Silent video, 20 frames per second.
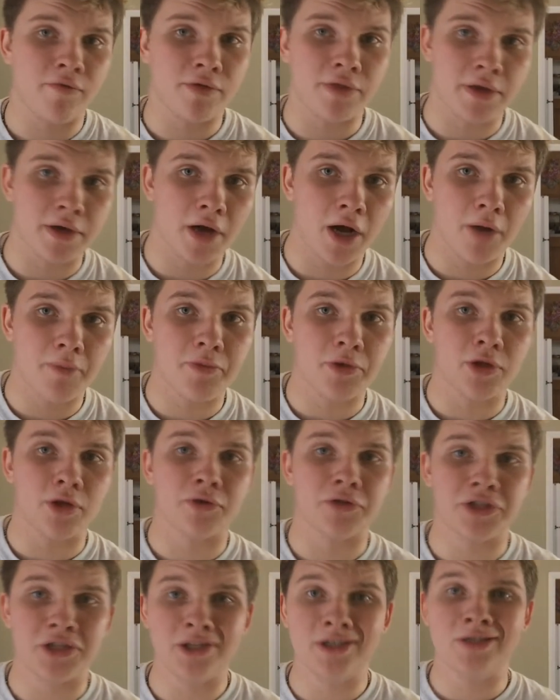everything up. You
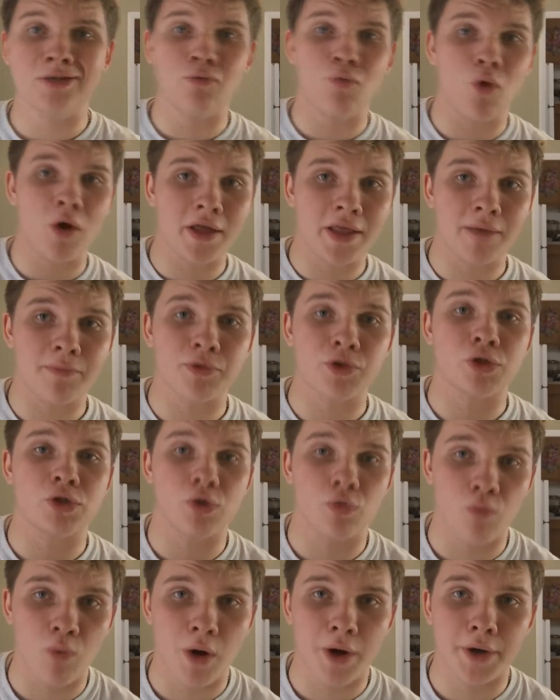know, season one,
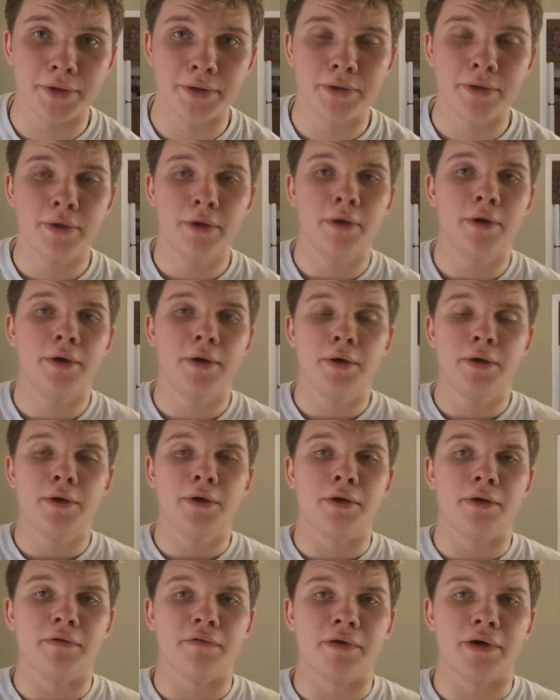episode one
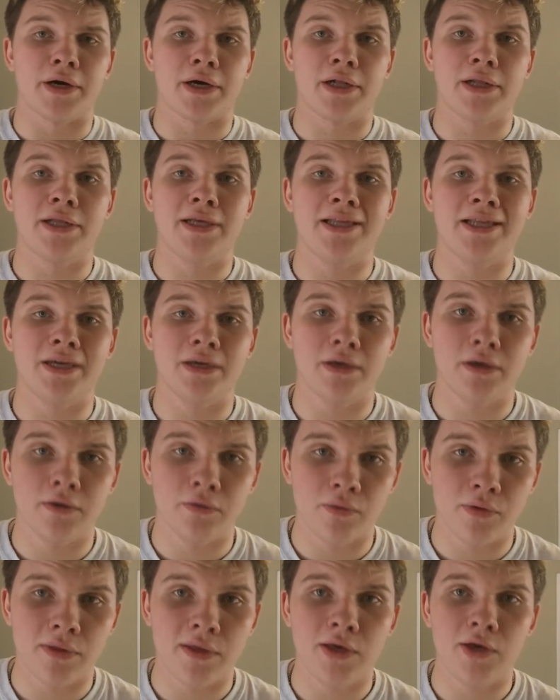of uh, cleaning
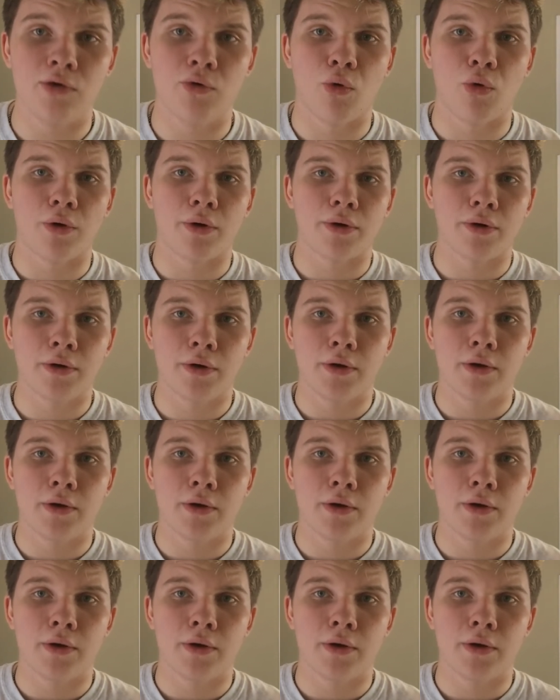the Igor.